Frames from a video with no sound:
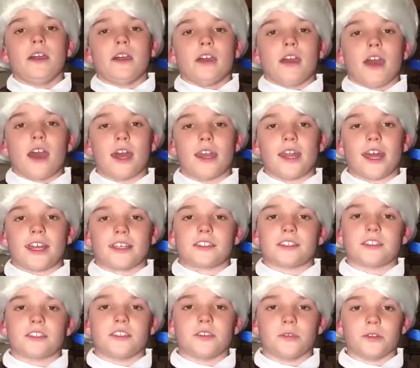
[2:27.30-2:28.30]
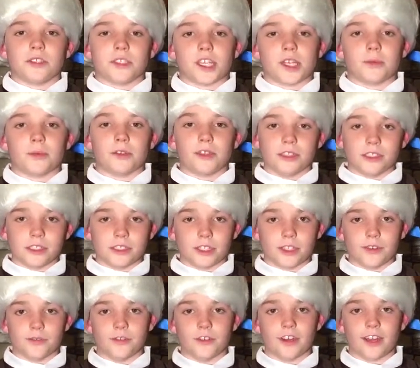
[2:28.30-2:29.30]
had access to his library and
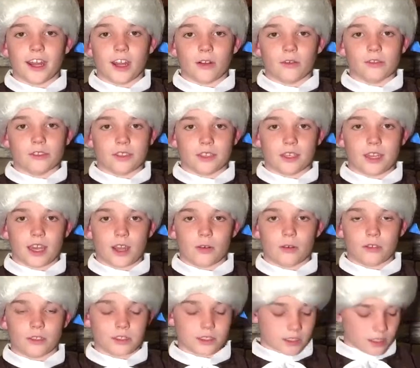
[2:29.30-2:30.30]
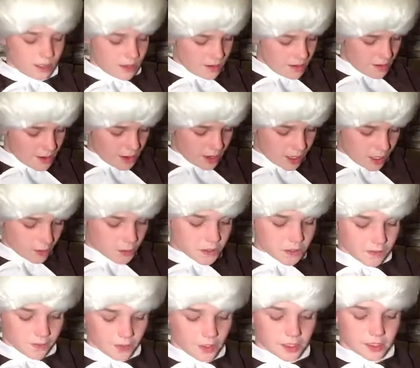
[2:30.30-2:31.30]
studied for hours and hours. He was
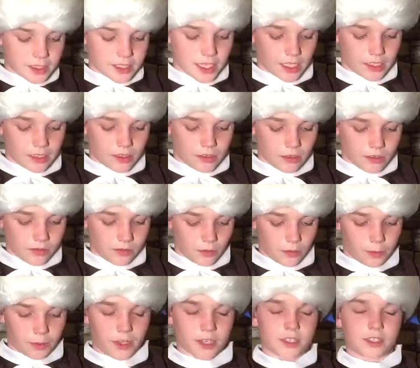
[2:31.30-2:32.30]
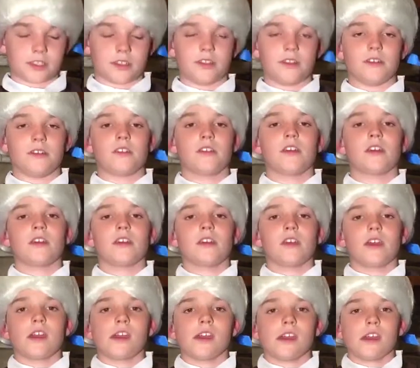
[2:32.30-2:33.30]
a very second useful president
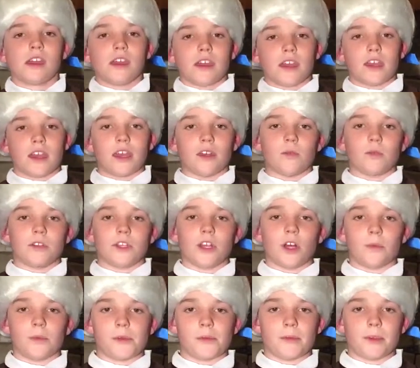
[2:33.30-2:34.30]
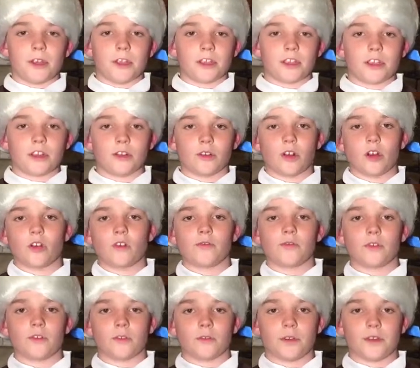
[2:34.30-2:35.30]
and would help America grow
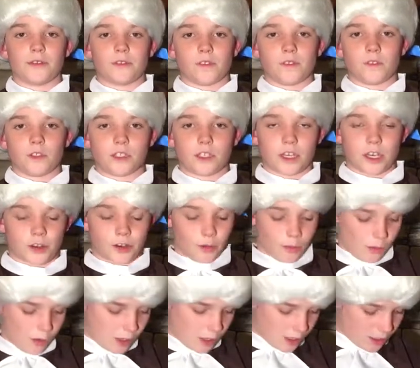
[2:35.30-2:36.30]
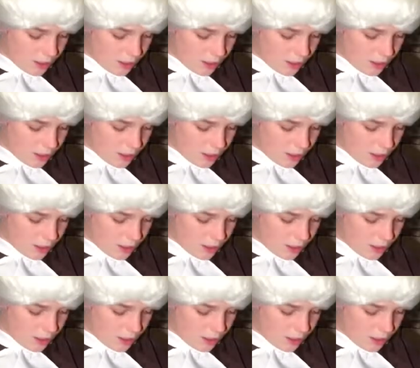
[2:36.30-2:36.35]
for the Revolutionary War.